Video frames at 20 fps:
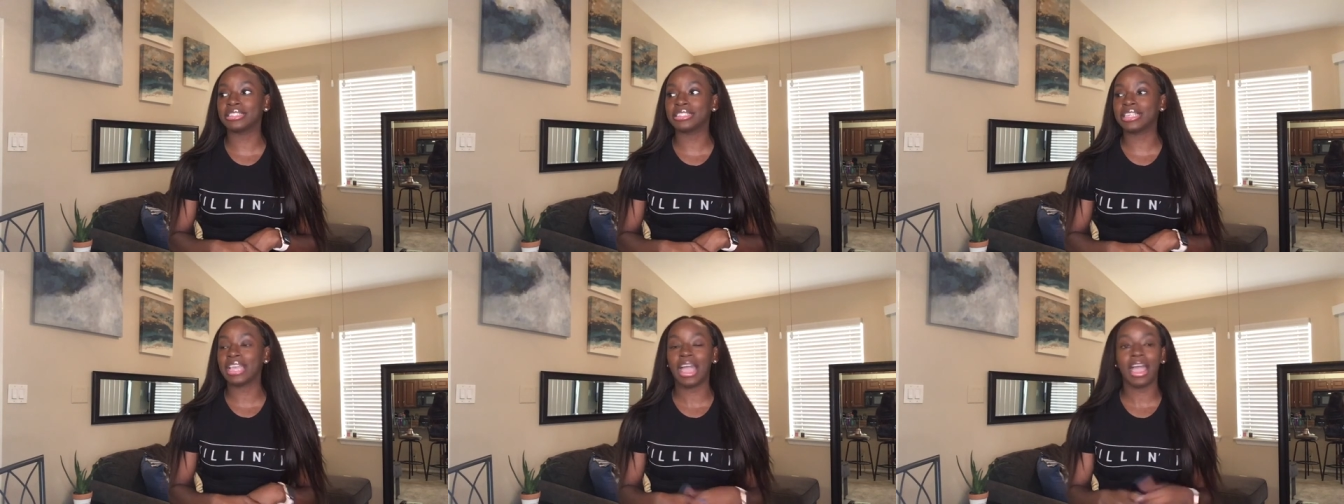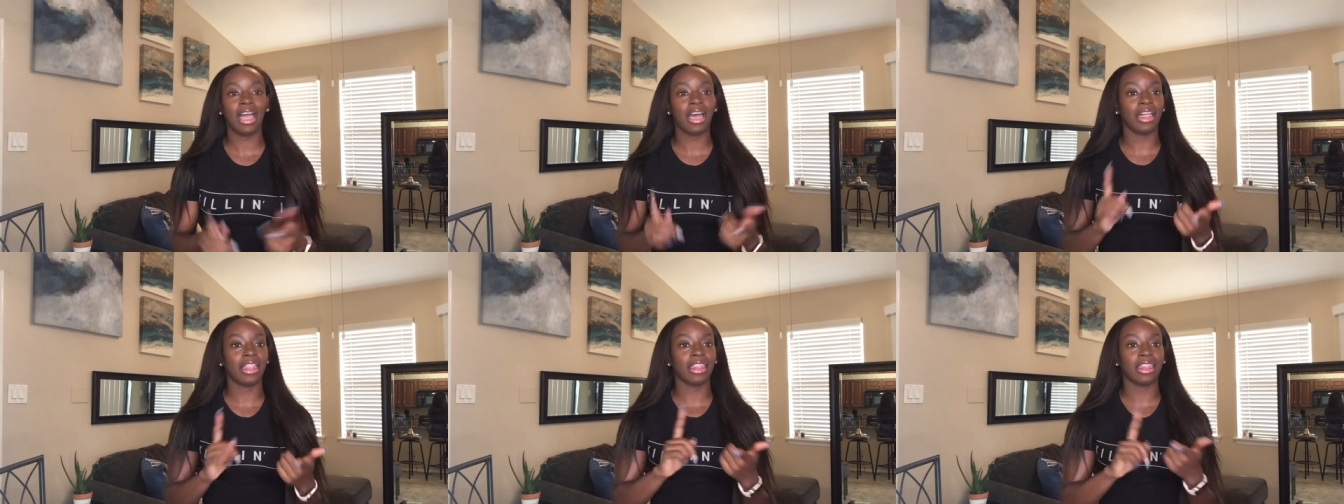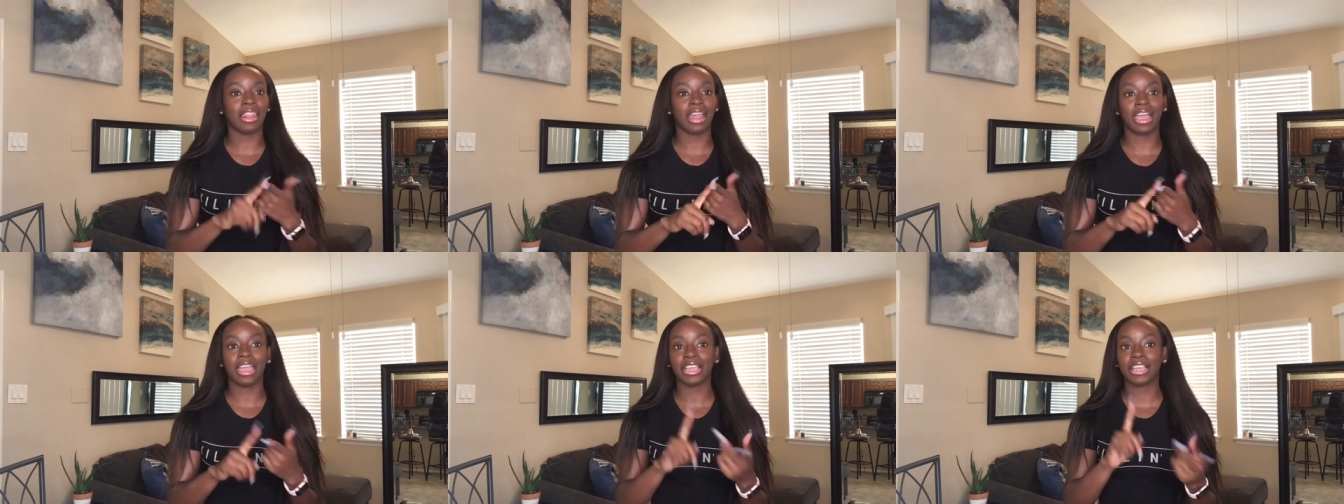yeah,
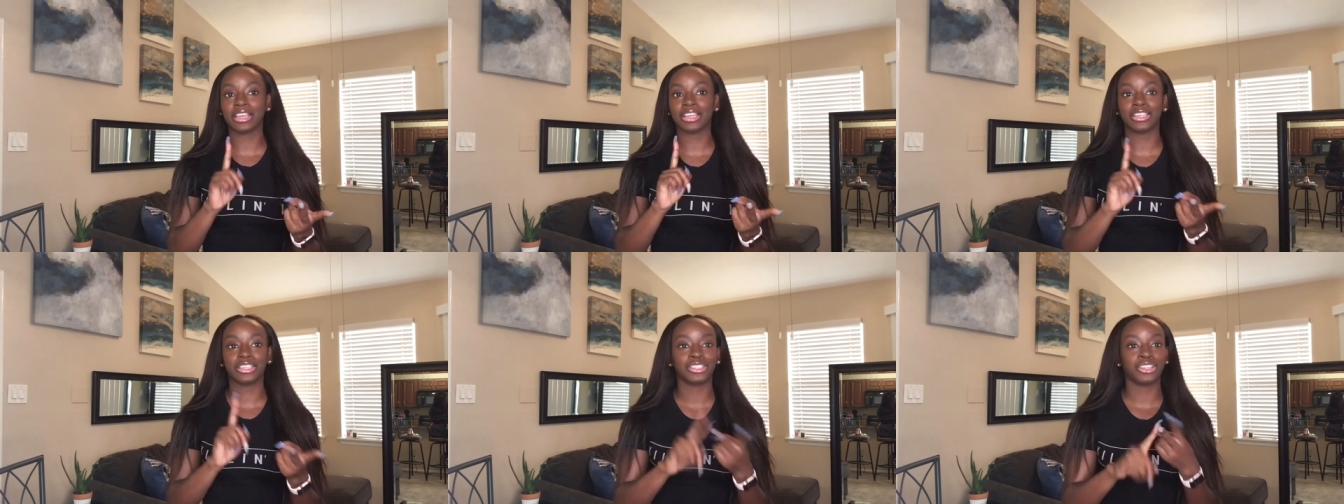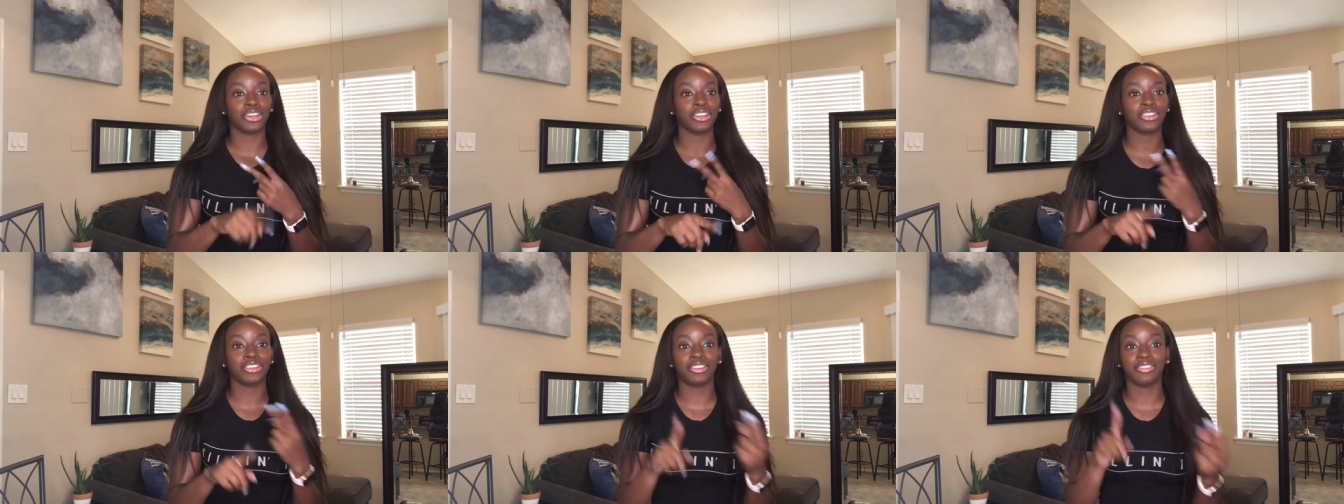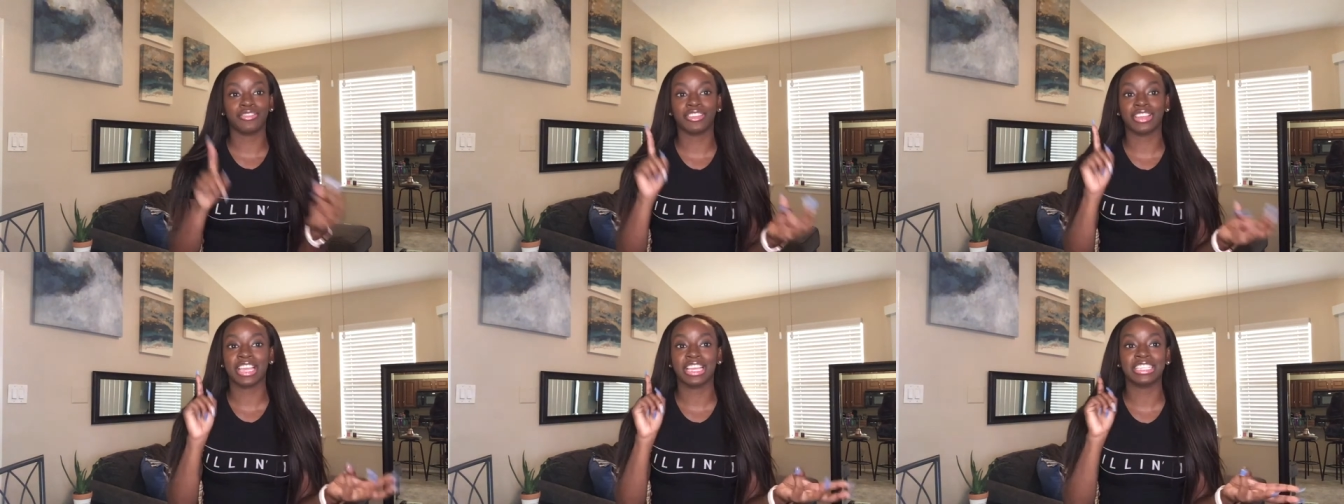like, turn your
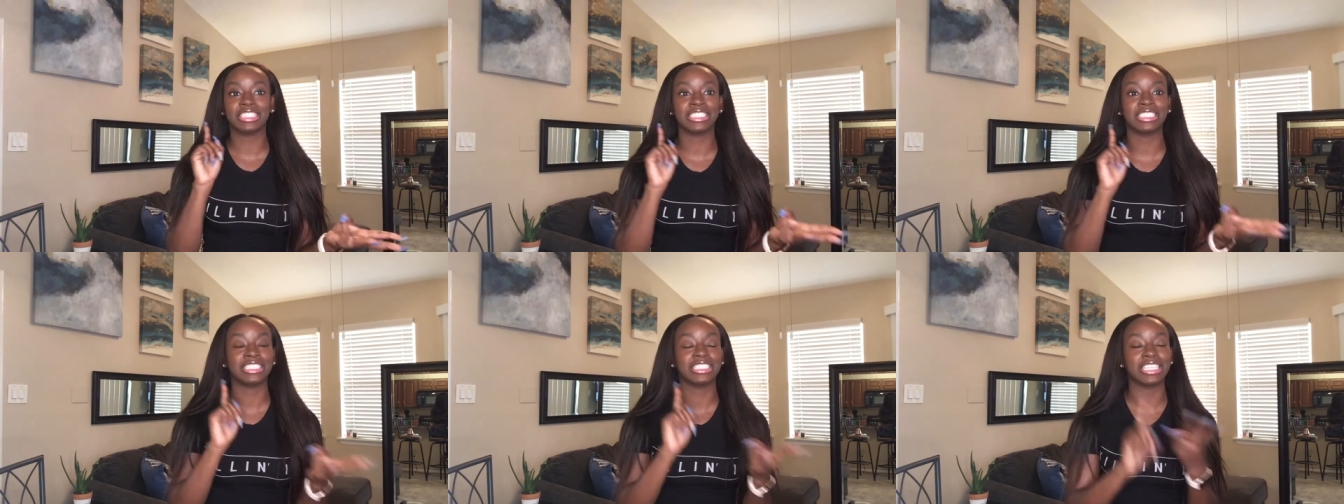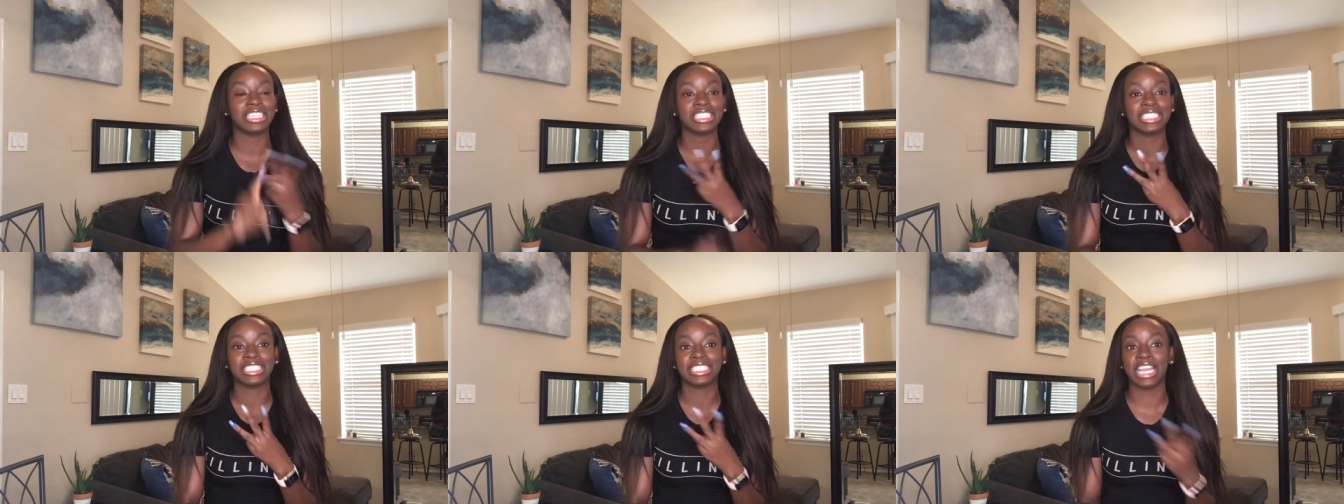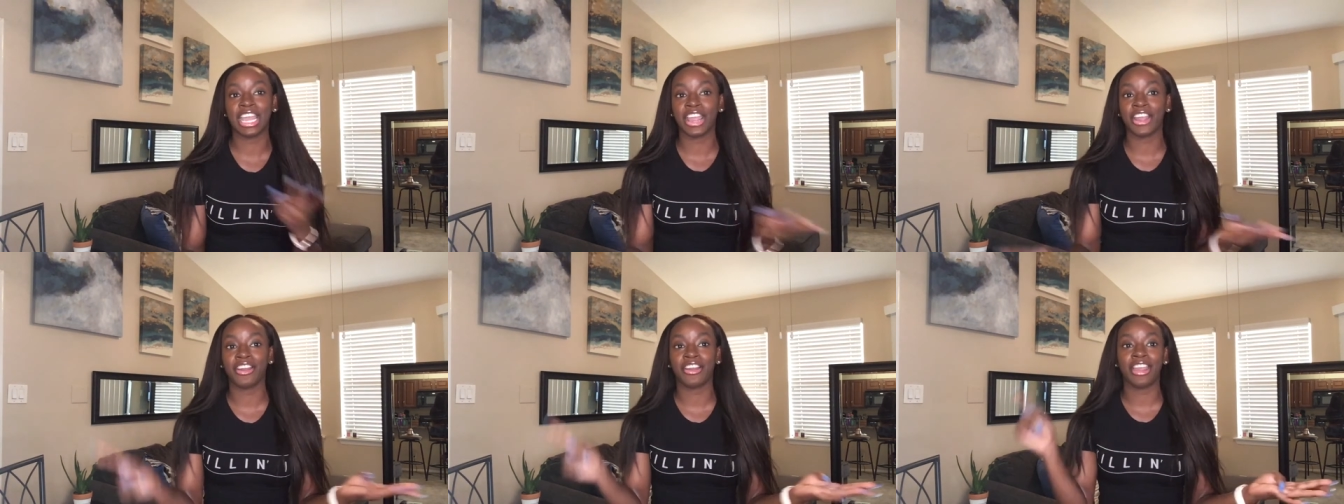notifications,
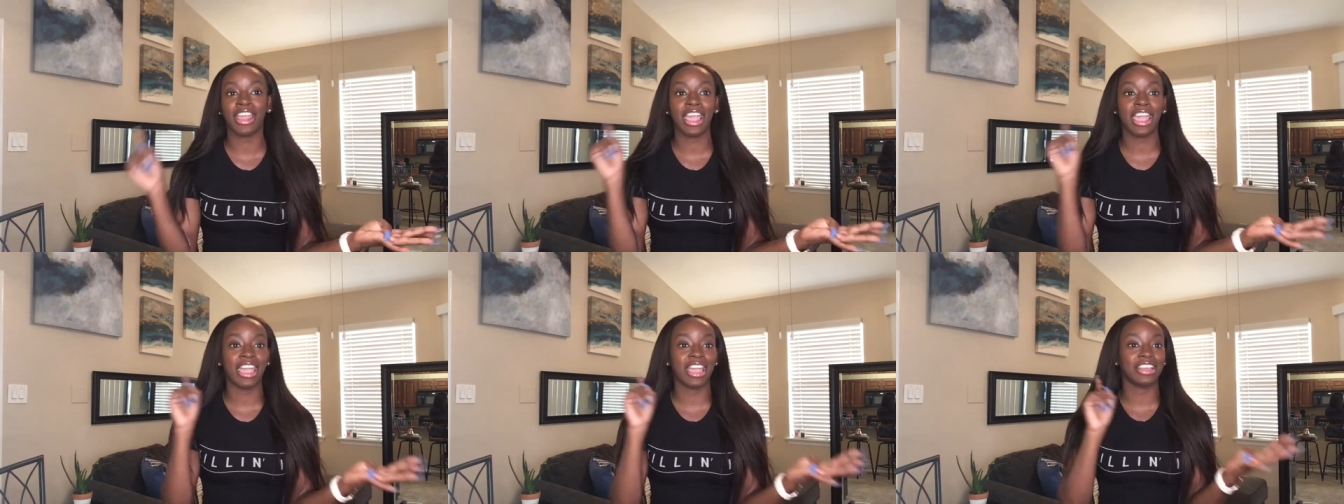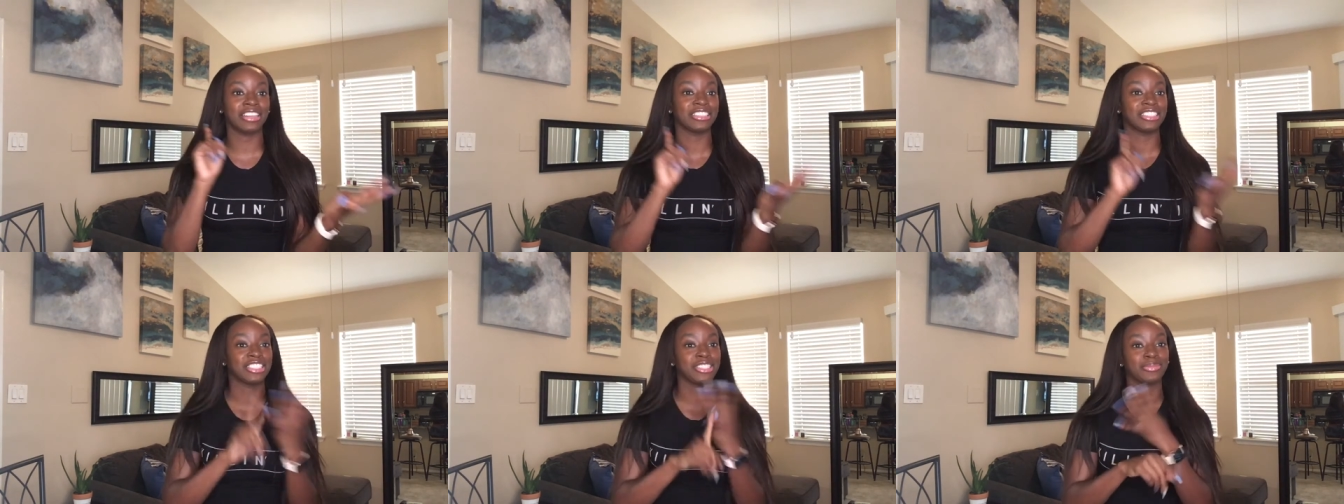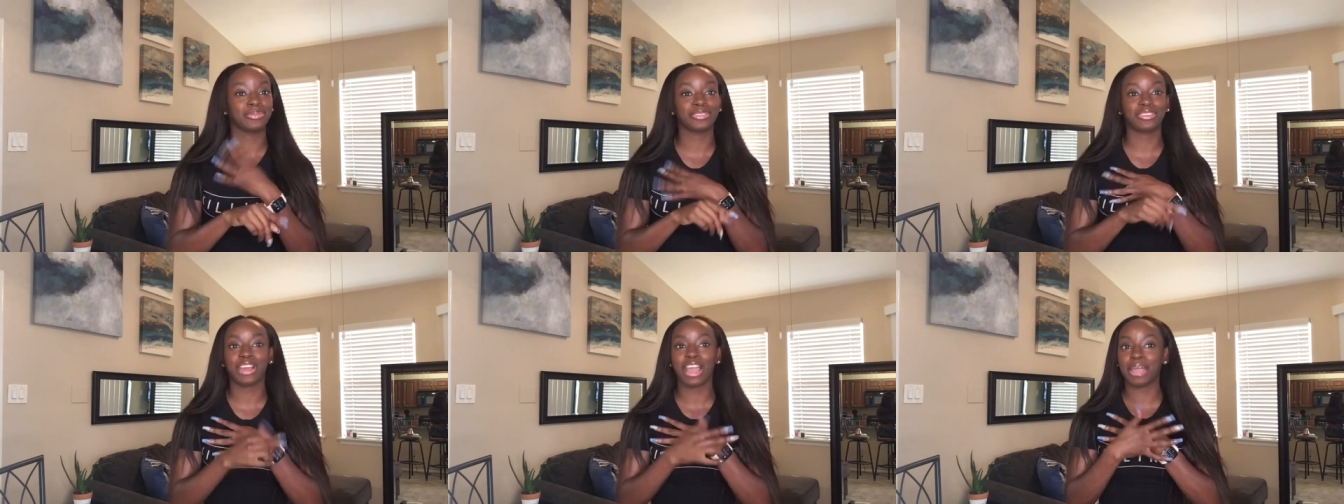share, and
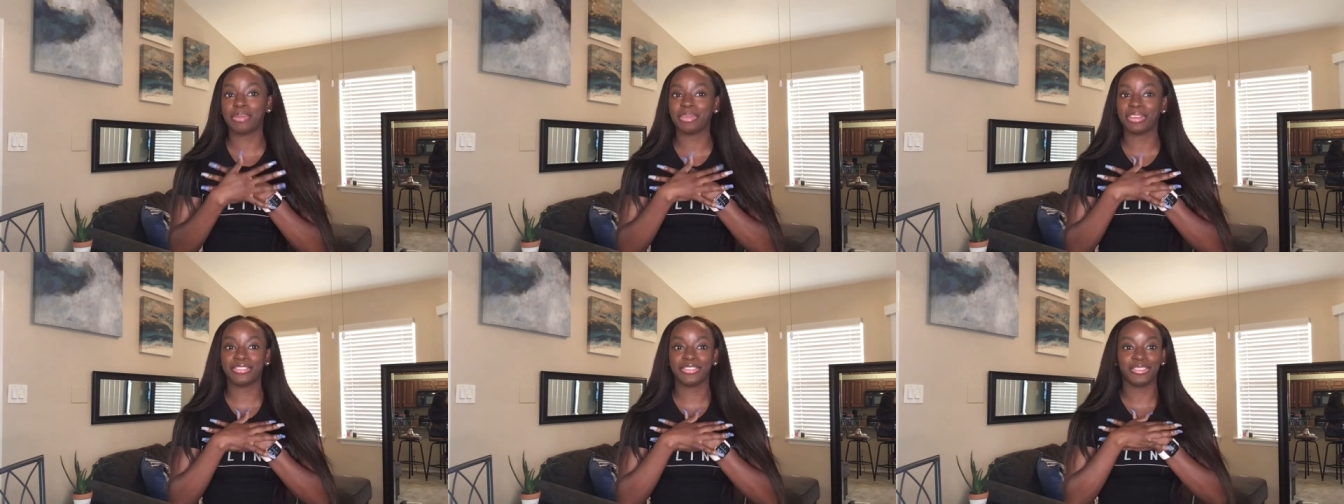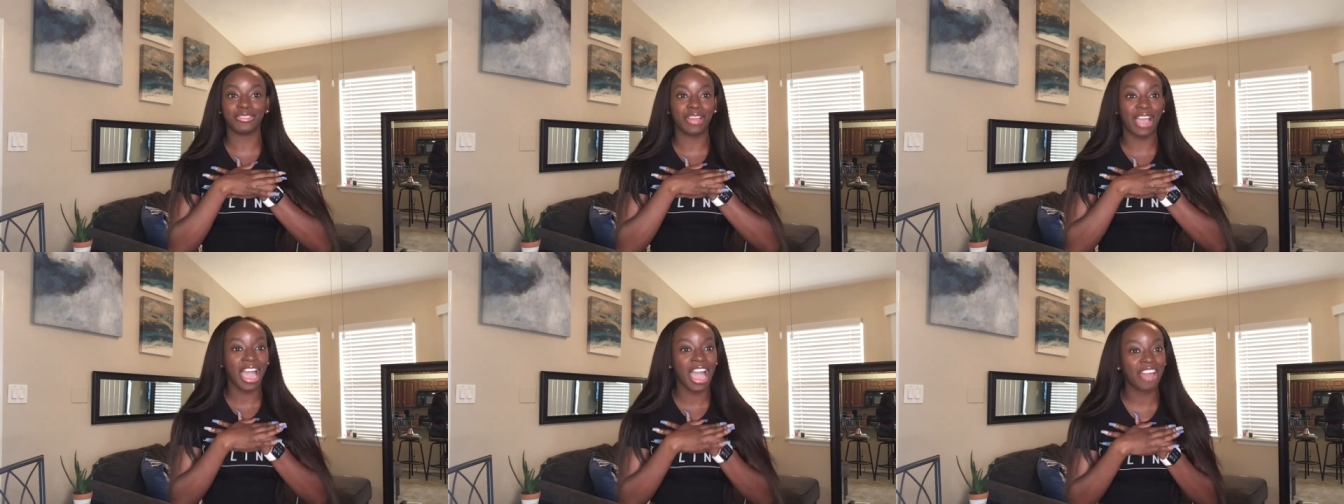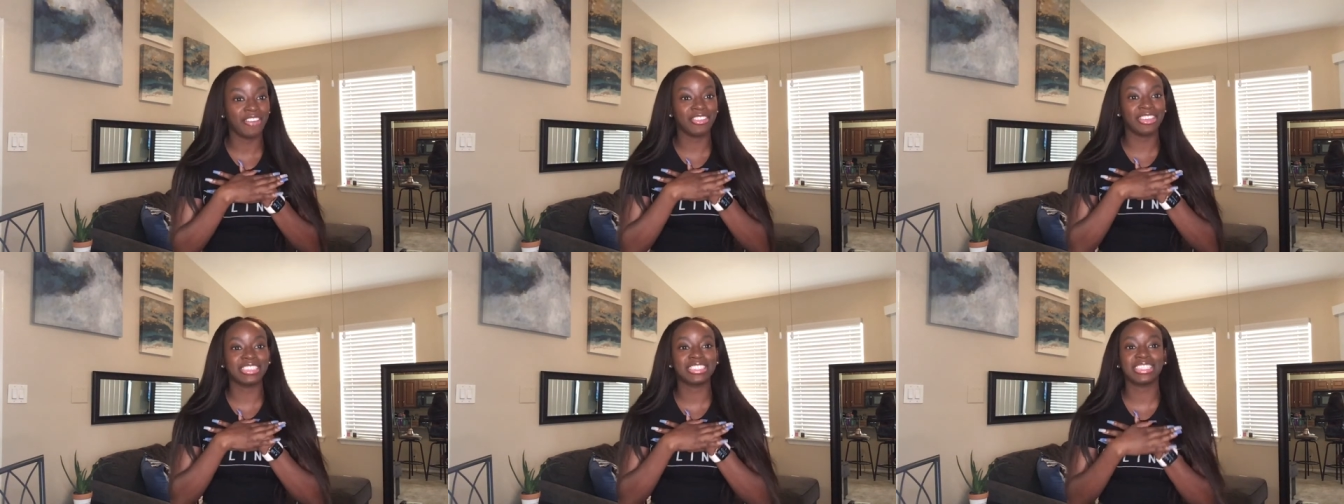subscribe if you
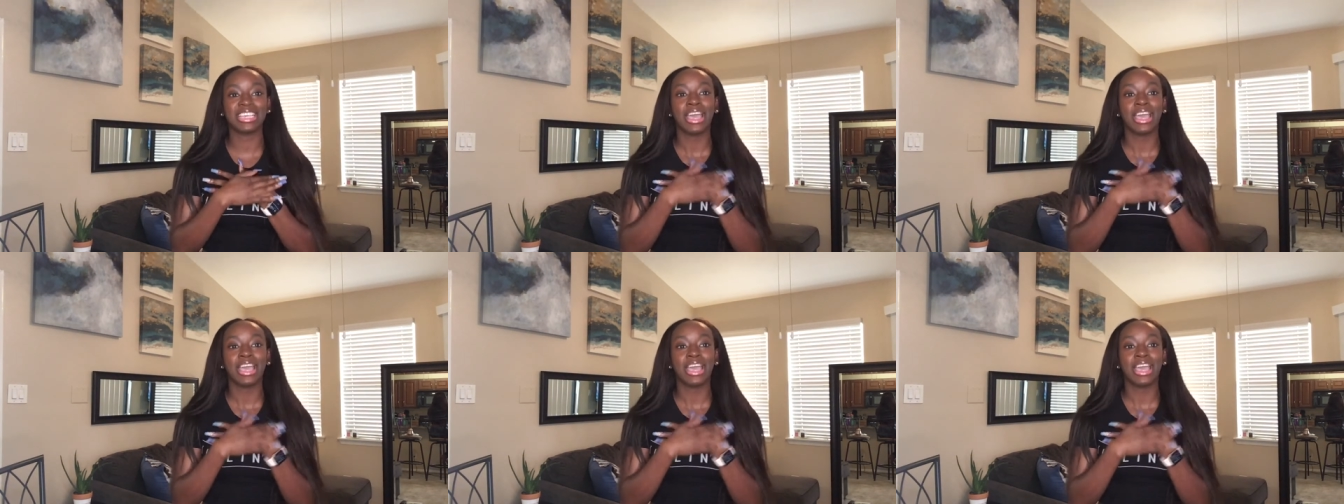haven't.